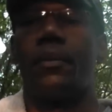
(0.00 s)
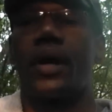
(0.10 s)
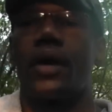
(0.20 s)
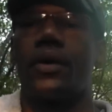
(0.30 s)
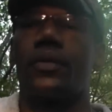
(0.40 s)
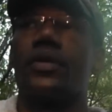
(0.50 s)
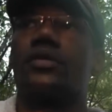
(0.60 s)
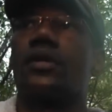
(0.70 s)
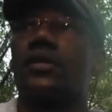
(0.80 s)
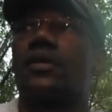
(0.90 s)
But I know
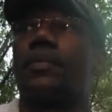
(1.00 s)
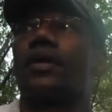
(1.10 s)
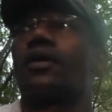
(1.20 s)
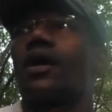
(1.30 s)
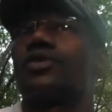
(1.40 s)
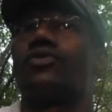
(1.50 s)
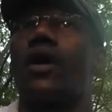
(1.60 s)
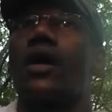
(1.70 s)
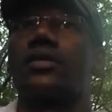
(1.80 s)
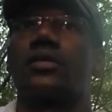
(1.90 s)
these things are being
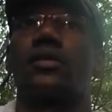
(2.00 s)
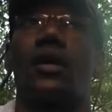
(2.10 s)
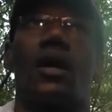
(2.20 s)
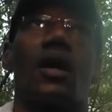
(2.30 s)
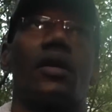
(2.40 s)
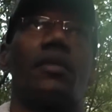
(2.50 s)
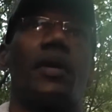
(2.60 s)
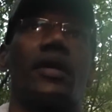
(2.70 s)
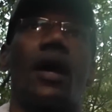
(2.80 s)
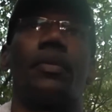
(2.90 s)
addressed. They
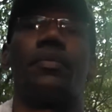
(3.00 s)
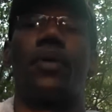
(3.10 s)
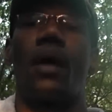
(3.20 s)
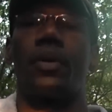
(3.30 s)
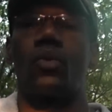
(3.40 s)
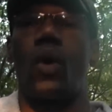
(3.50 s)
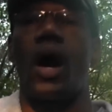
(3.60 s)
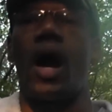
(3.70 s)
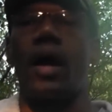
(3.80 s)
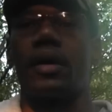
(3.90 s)
may not be public
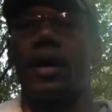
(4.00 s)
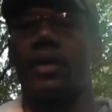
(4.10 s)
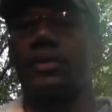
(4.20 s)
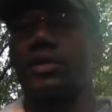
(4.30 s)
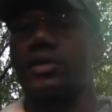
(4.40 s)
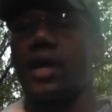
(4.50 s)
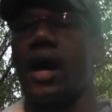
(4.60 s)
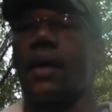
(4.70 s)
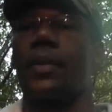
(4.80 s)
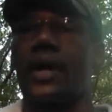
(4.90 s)
wide at this
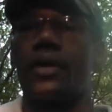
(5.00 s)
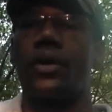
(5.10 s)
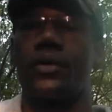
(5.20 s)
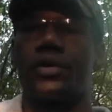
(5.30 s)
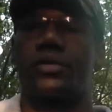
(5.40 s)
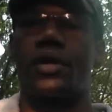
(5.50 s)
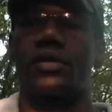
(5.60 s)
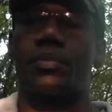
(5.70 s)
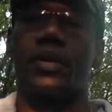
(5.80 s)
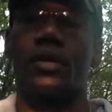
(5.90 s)
time, but I know these
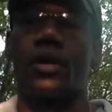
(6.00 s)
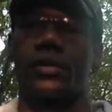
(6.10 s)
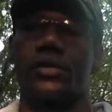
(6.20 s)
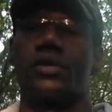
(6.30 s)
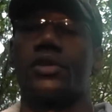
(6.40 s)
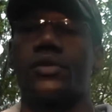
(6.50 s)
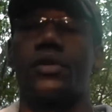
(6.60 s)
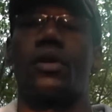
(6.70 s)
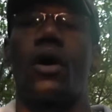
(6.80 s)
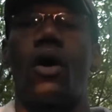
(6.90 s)
things are being looked into
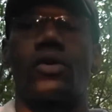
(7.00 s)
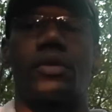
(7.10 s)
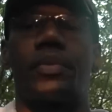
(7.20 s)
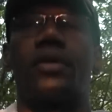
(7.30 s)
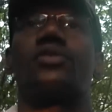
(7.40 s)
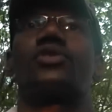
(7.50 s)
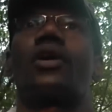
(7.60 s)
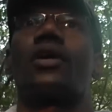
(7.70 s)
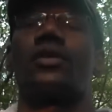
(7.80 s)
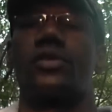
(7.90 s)
and laws are being
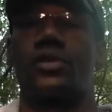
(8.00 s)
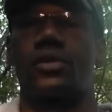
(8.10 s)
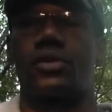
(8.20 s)
changed.